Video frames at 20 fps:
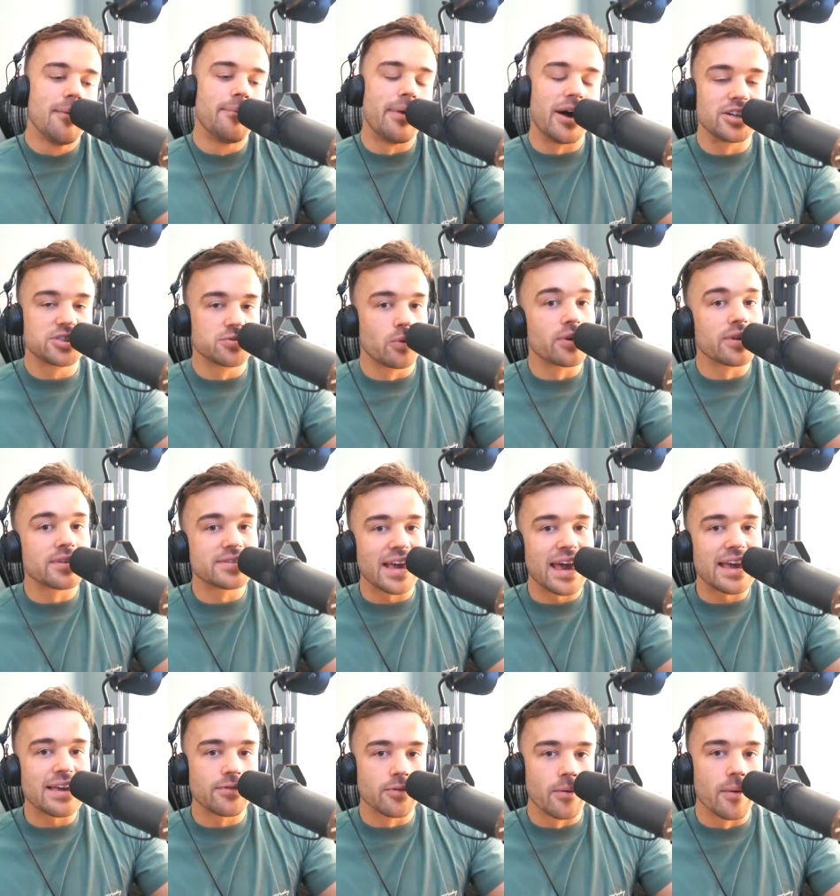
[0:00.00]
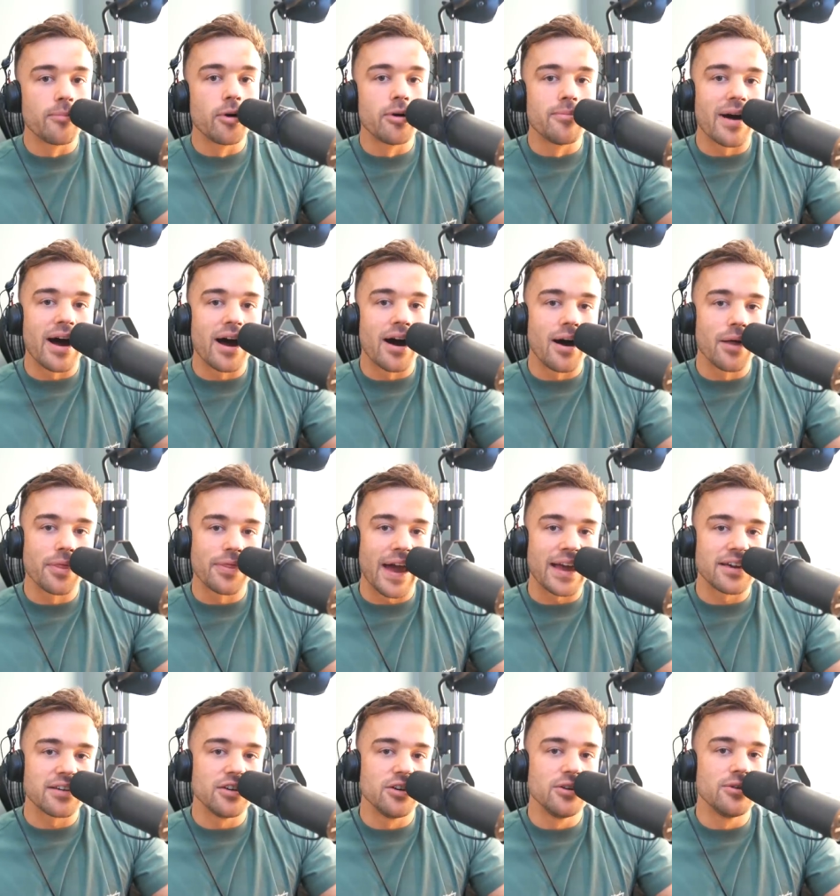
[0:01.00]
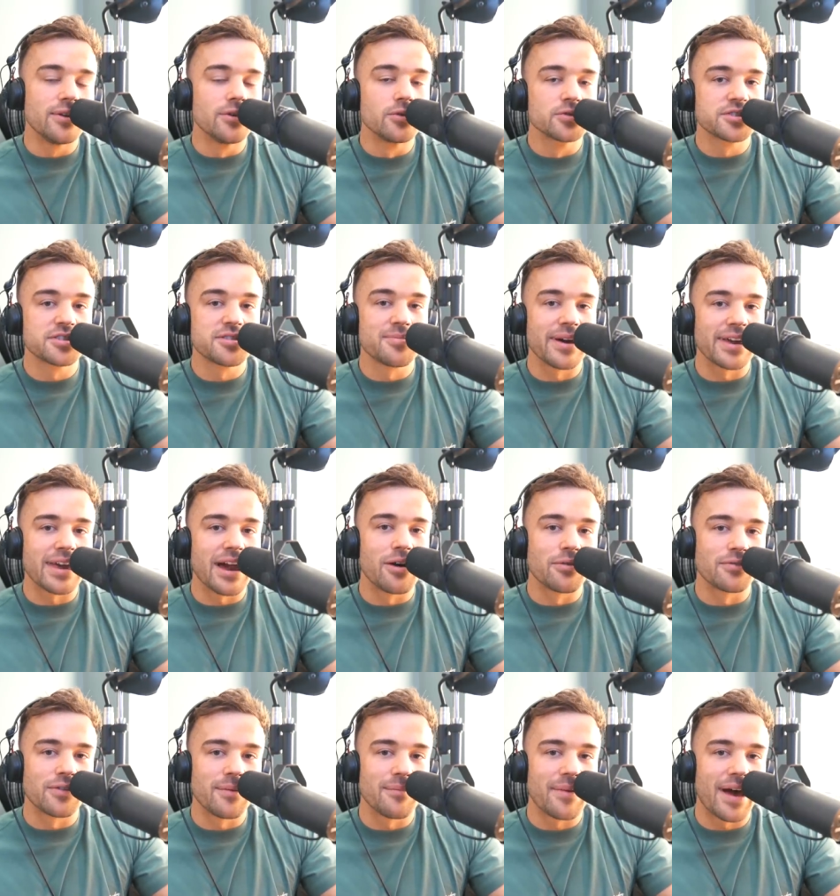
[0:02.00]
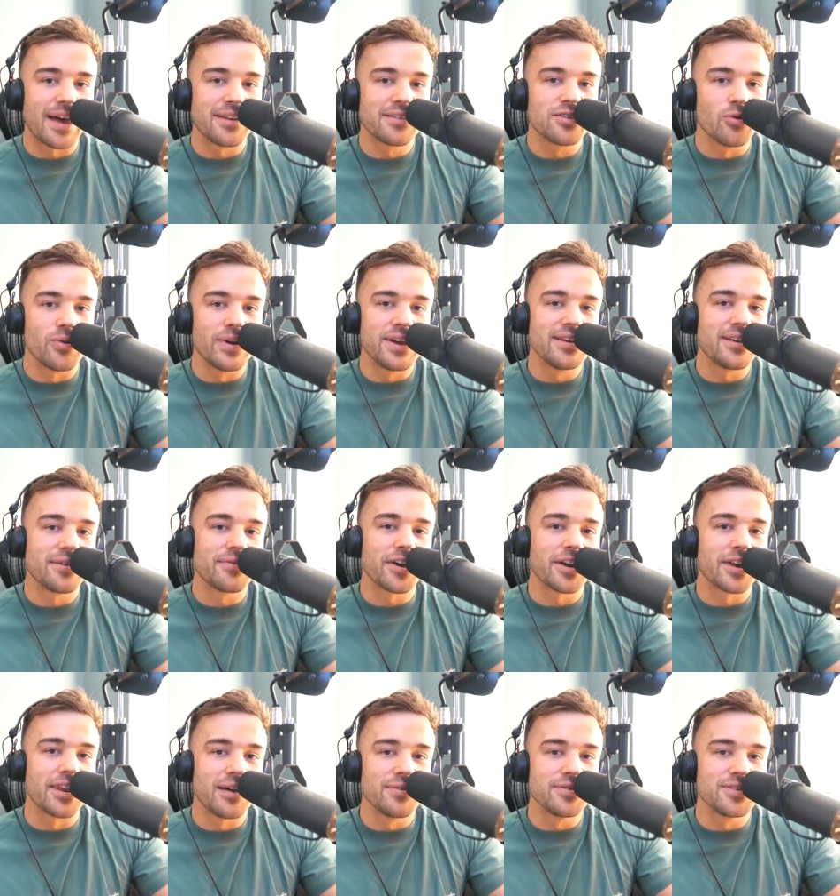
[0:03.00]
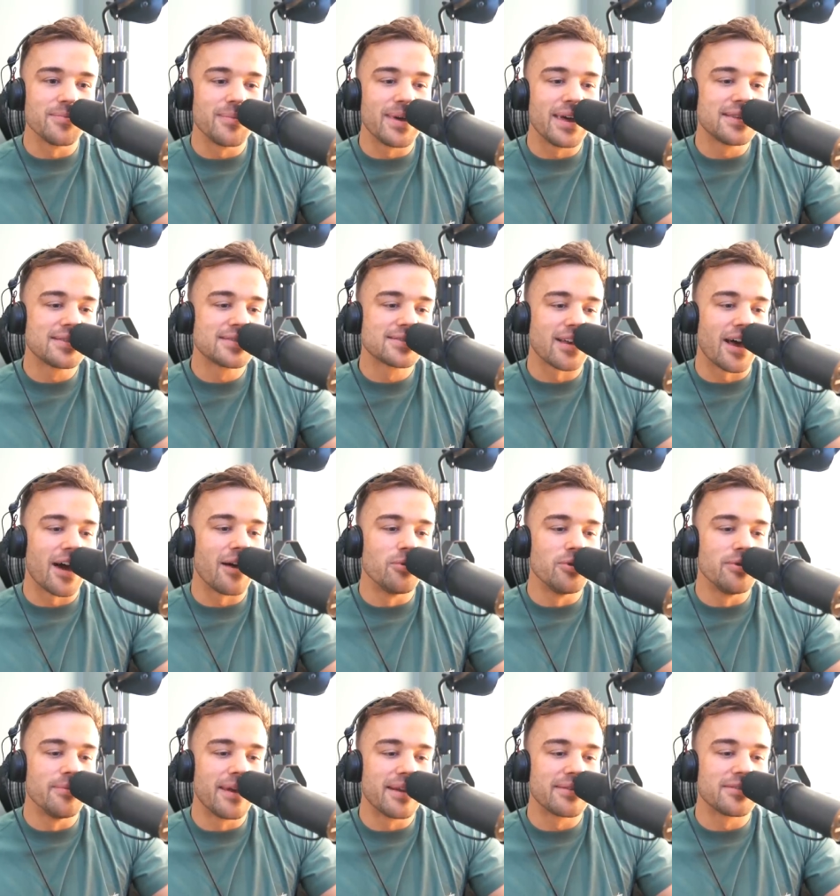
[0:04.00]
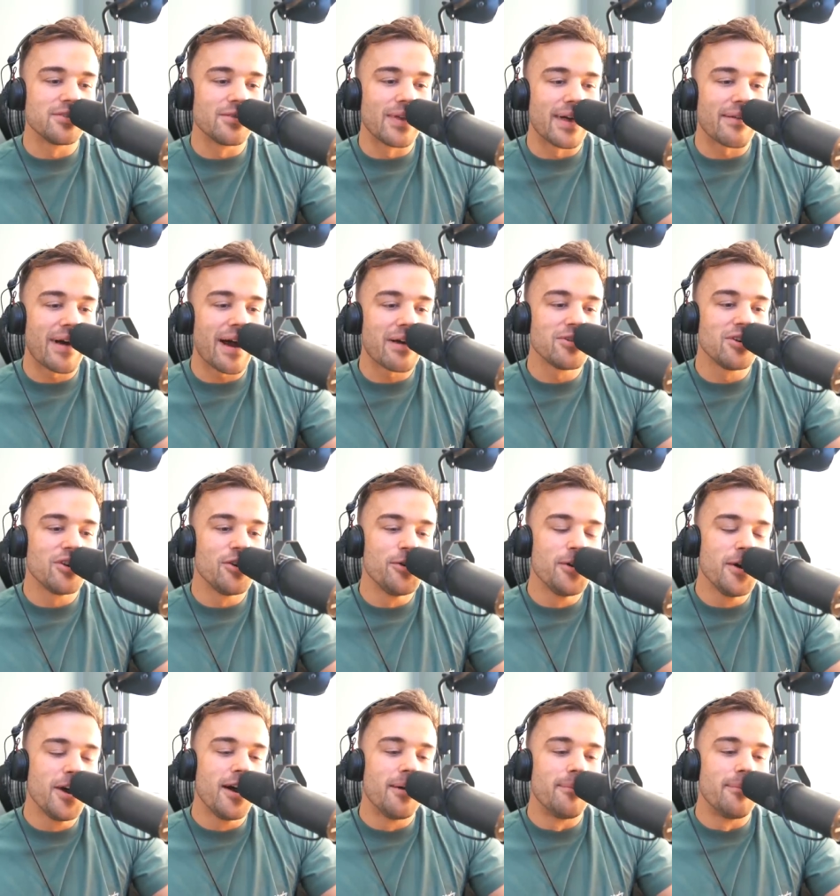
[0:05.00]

But I just want to say from the bottom of my heart, thank you. And also to my girlfriend, man, Queen, I fucking love you to bits. Like I wouldn't have been able to do that without you.